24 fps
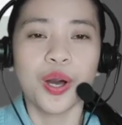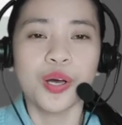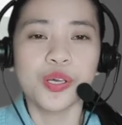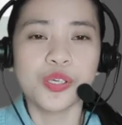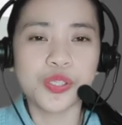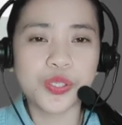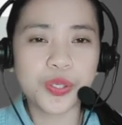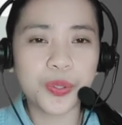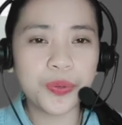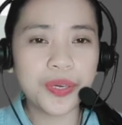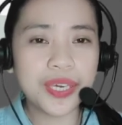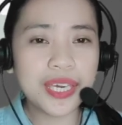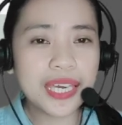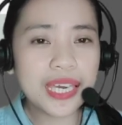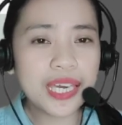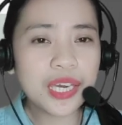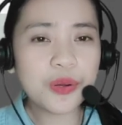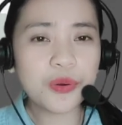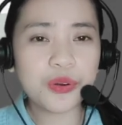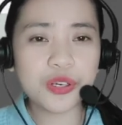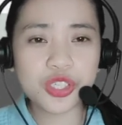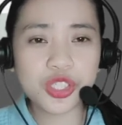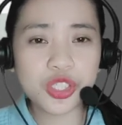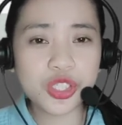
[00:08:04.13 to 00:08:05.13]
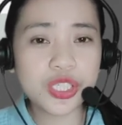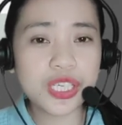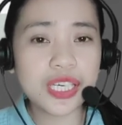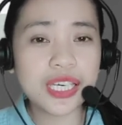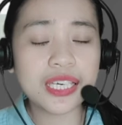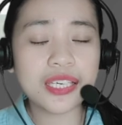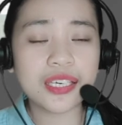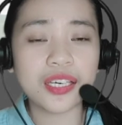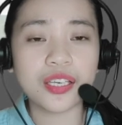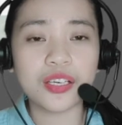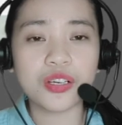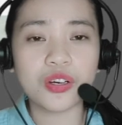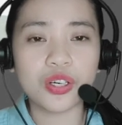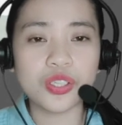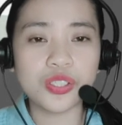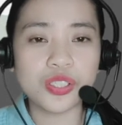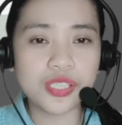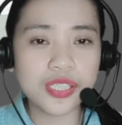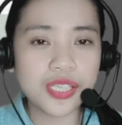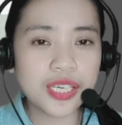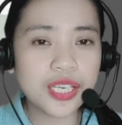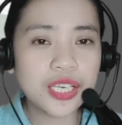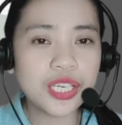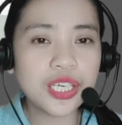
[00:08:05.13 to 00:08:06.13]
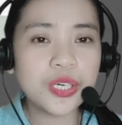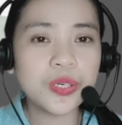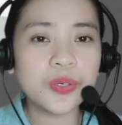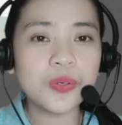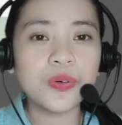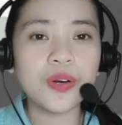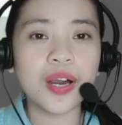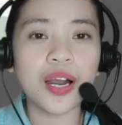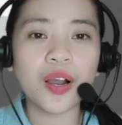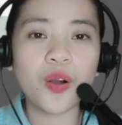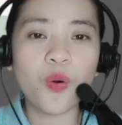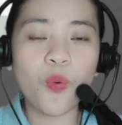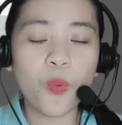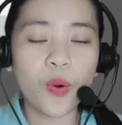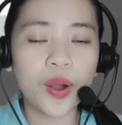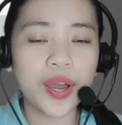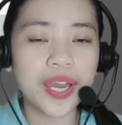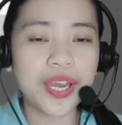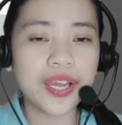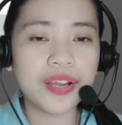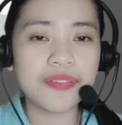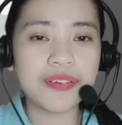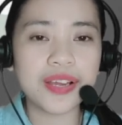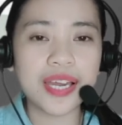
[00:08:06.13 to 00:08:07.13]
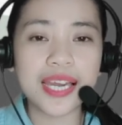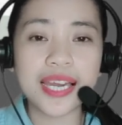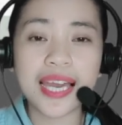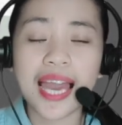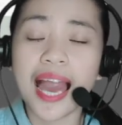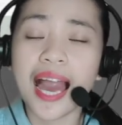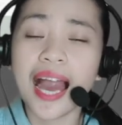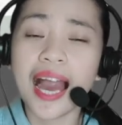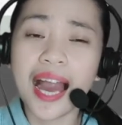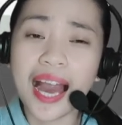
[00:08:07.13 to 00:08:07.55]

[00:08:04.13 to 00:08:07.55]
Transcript: so he or she can continue acquiring